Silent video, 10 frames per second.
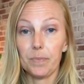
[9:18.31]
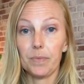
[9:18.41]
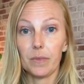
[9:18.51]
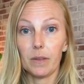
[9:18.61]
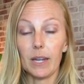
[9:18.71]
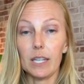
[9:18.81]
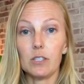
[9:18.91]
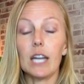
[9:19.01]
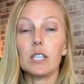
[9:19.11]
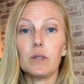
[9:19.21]
Right? So
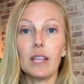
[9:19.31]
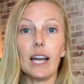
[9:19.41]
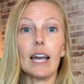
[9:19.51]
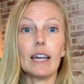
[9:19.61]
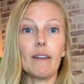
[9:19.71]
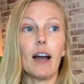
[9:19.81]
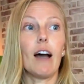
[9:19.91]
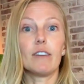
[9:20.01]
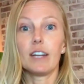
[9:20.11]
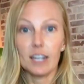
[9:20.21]
that's where I
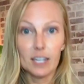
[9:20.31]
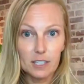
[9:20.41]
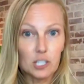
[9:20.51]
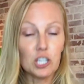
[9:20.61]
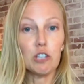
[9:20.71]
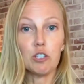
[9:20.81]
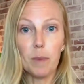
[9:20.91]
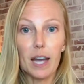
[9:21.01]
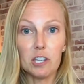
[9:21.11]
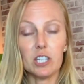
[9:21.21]
have such a huge
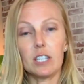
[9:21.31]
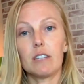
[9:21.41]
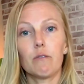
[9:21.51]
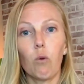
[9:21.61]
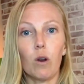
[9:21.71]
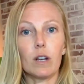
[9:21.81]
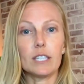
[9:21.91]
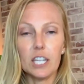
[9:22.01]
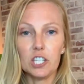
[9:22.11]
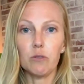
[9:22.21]
passion for
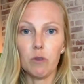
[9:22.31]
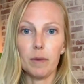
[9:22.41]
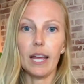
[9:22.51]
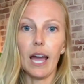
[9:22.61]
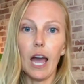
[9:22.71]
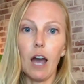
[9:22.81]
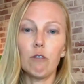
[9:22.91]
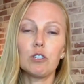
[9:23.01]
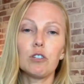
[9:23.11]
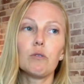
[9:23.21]
teaching women how
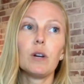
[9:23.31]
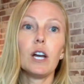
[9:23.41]
to